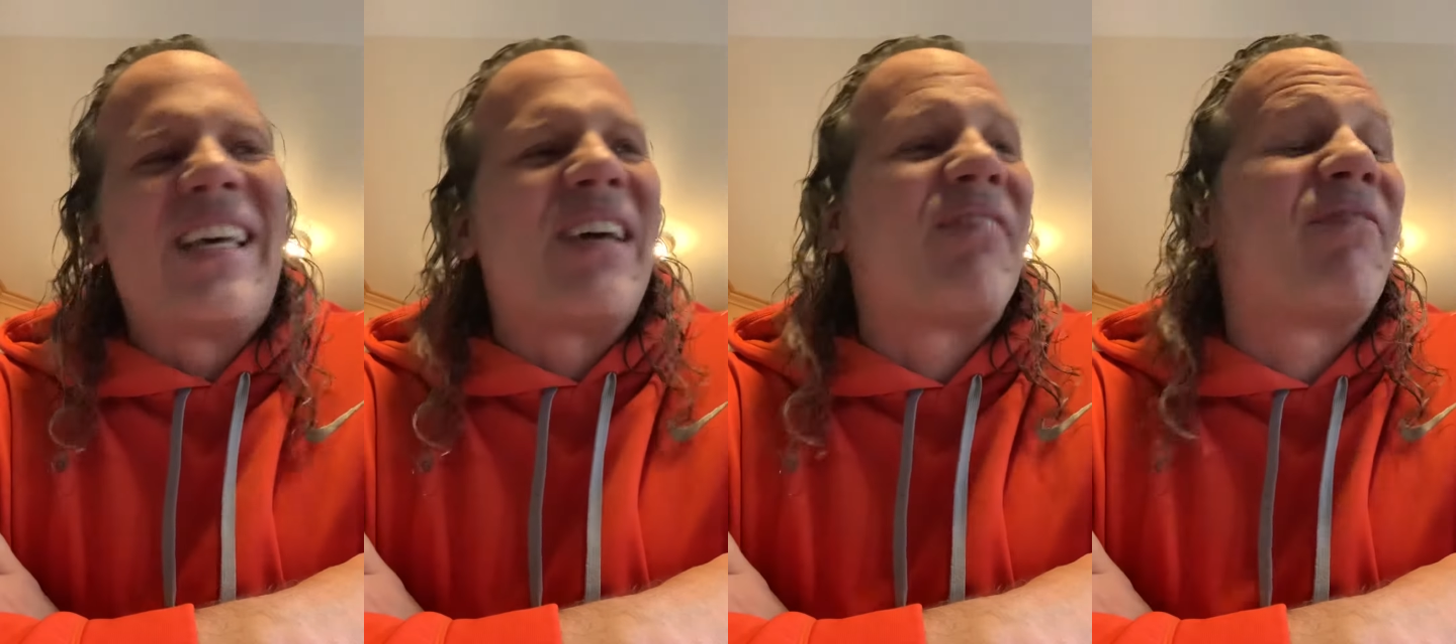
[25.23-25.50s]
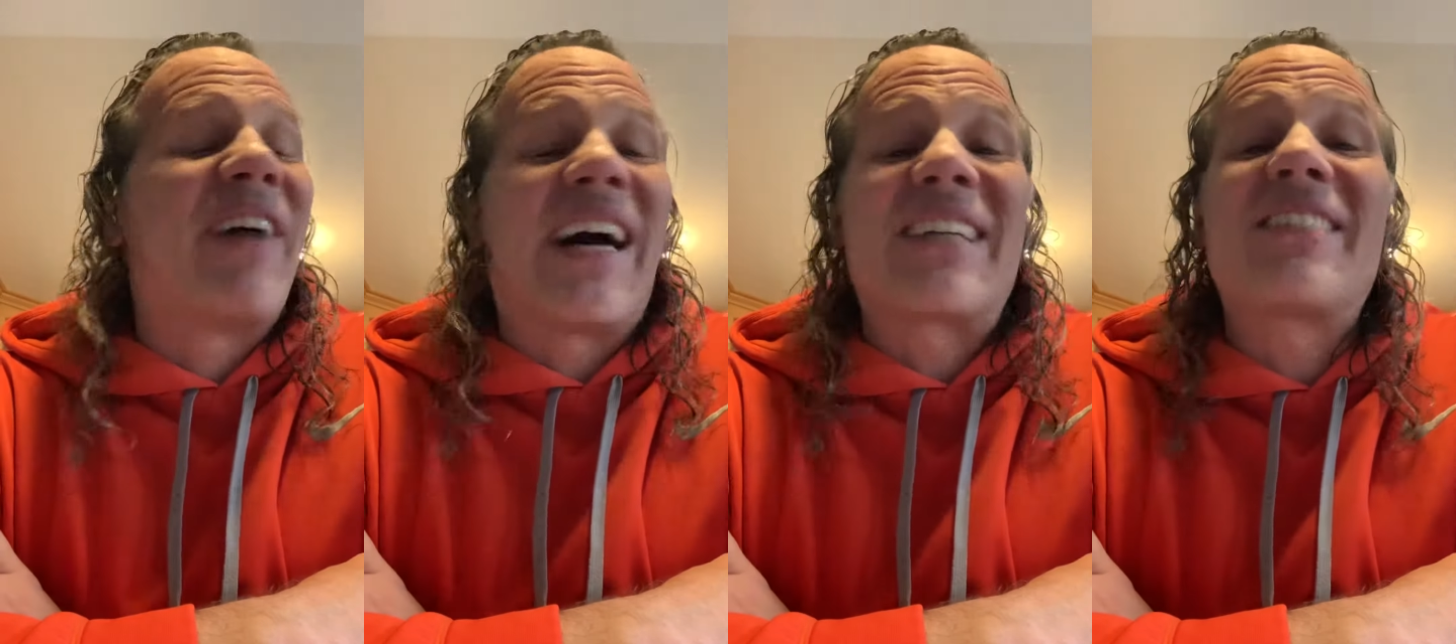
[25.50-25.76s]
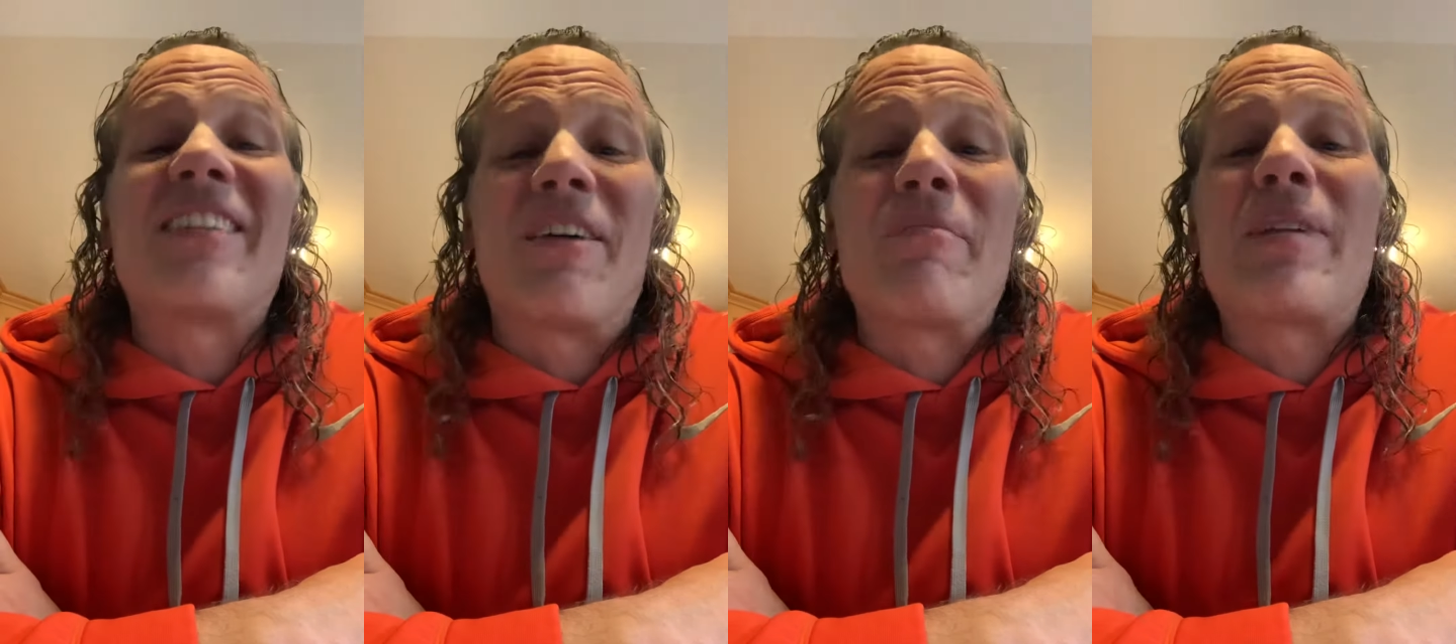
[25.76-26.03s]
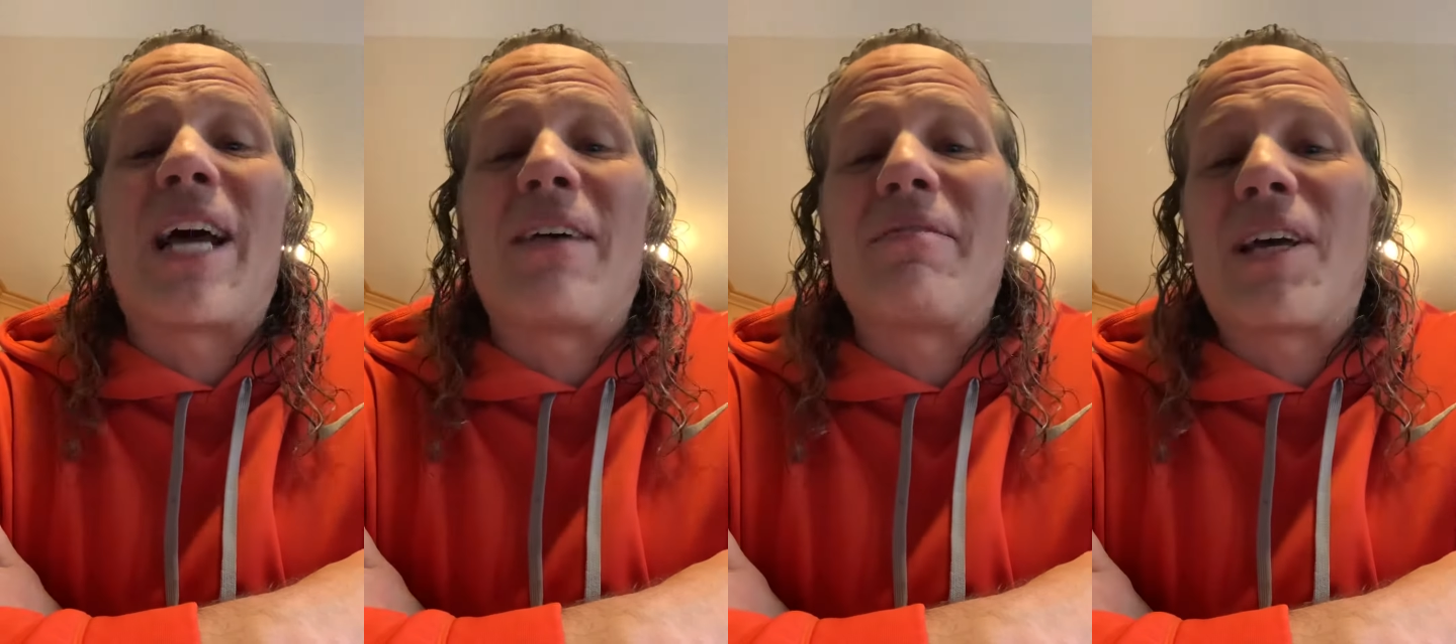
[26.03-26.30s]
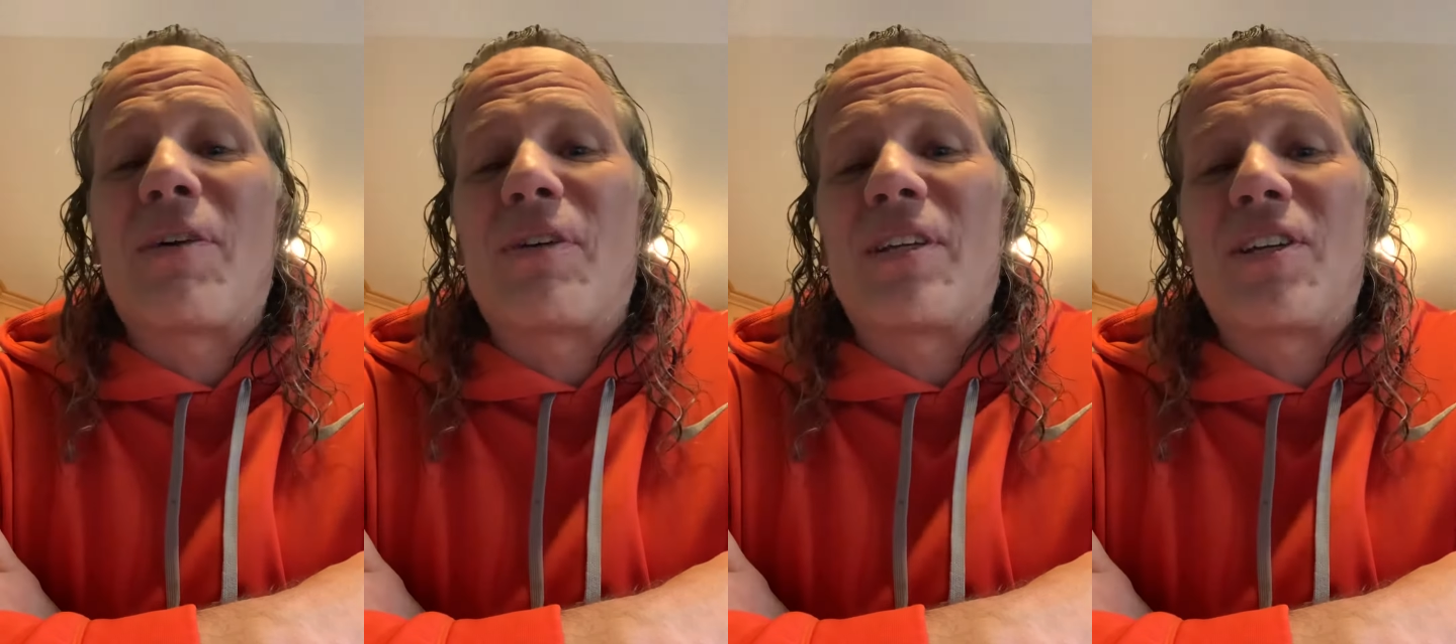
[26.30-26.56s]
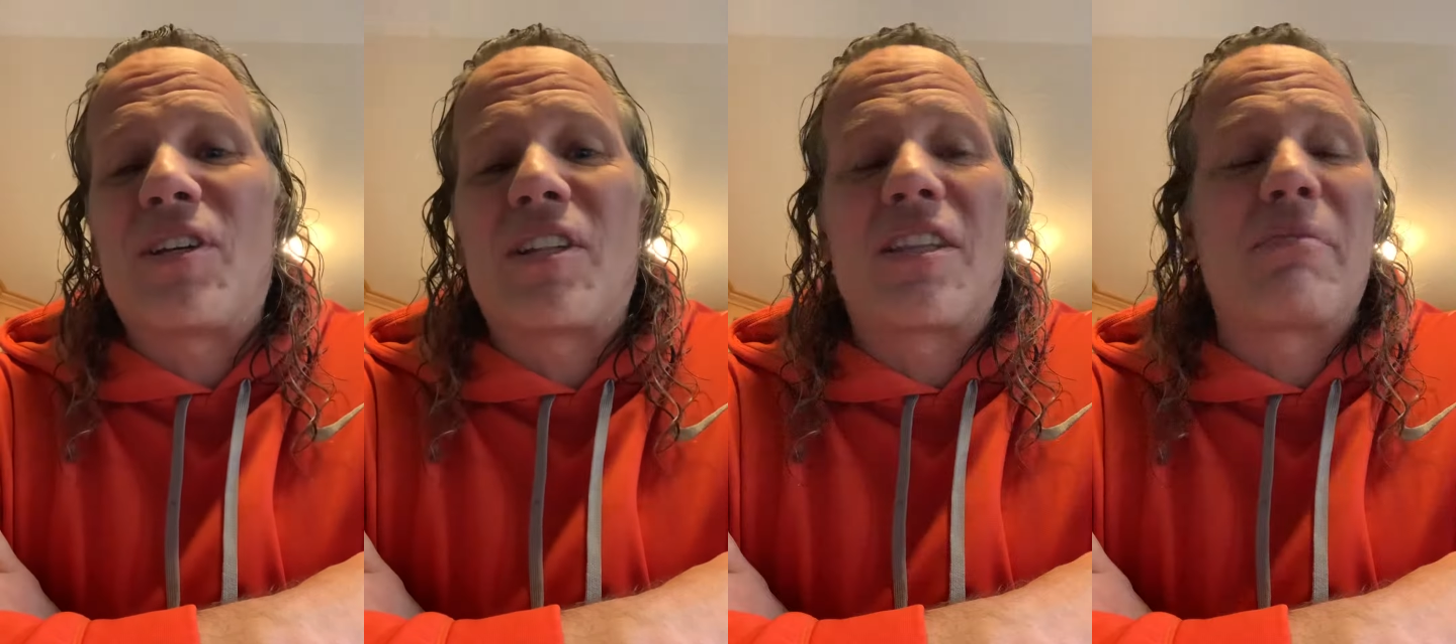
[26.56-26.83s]
In fact, sometimes I would
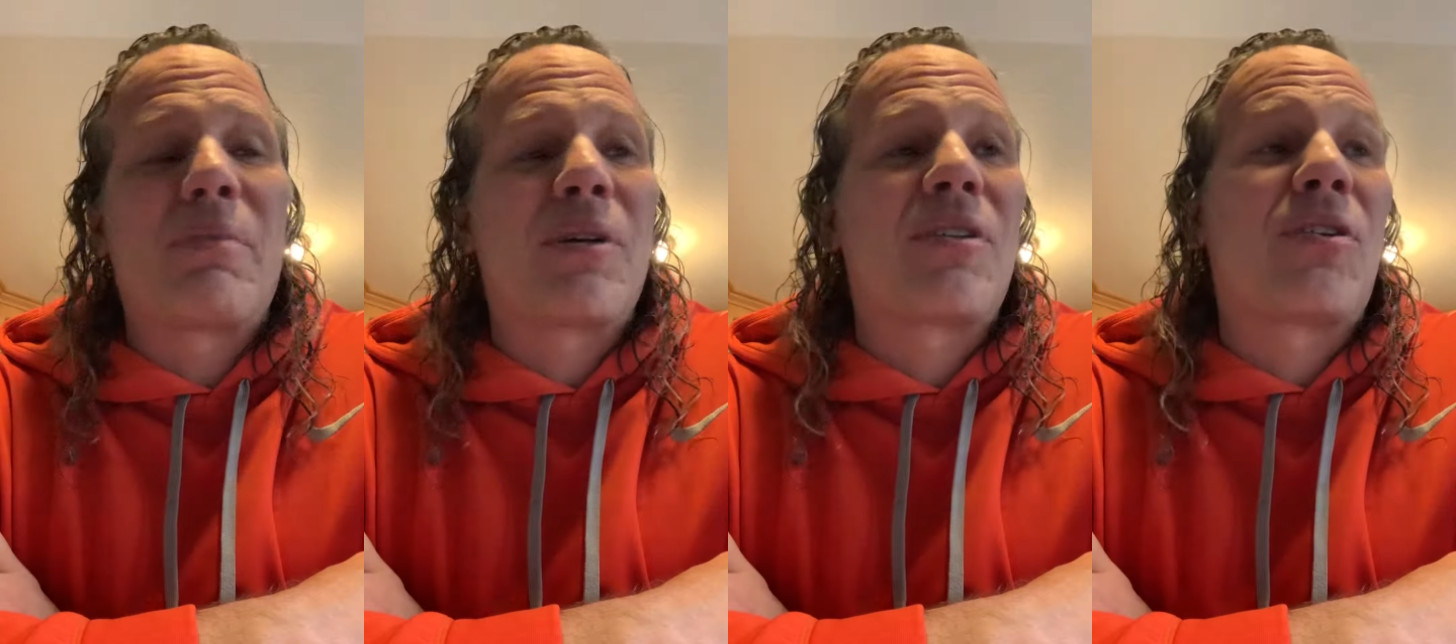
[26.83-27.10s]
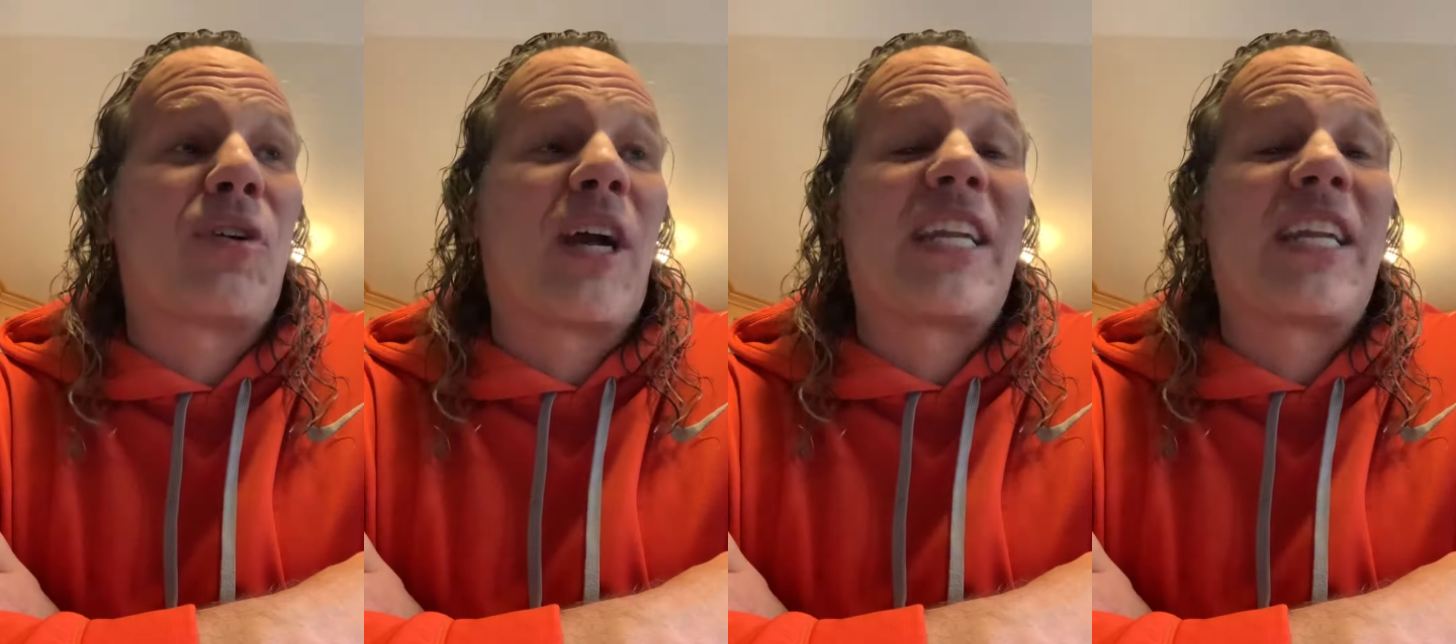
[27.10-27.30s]
go to the bookstore,